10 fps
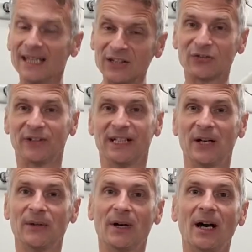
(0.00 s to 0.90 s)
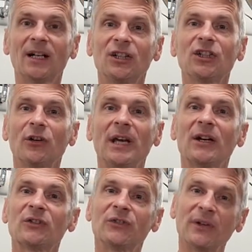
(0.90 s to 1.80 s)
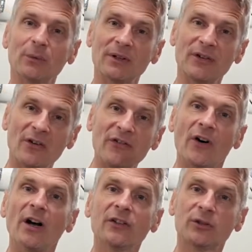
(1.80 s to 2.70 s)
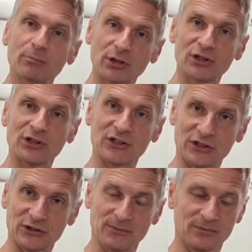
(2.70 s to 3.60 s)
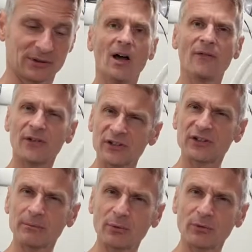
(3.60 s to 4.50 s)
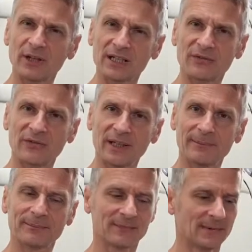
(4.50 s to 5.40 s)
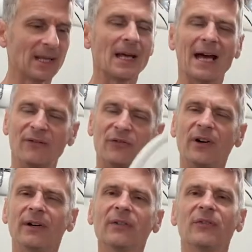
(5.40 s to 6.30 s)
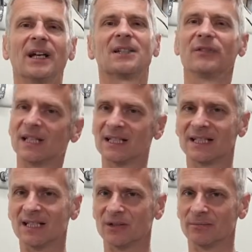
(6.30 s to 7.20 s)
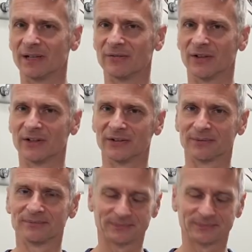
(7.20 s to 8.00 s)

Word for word: In this video, I'm going to show you how to fit one of our fire suppression systems. A very simple thing to fit and very effective against engine bay fires.